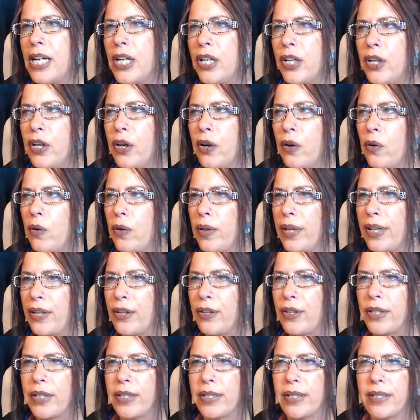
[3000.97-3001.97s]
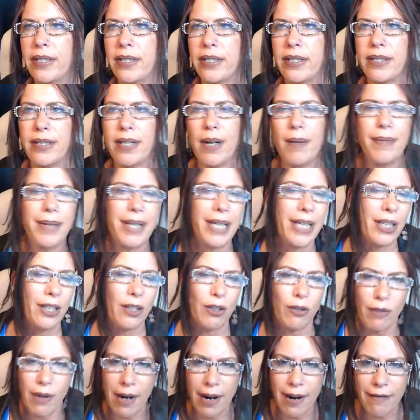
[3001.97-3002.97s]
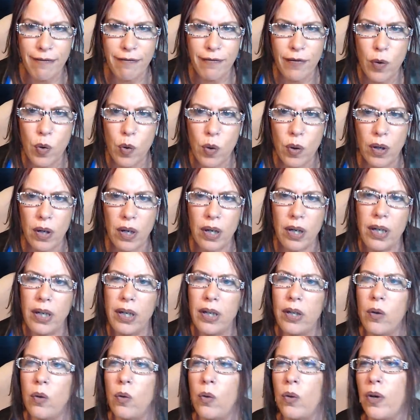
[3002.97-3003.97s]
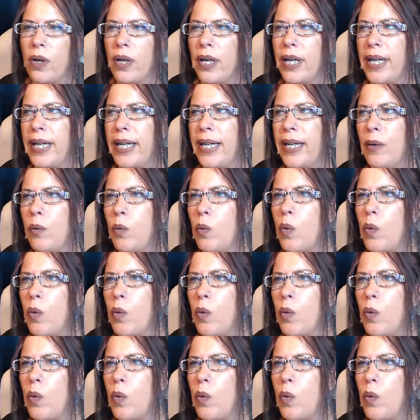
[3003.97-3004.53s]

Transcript: you know, there's something in the RAV4 or it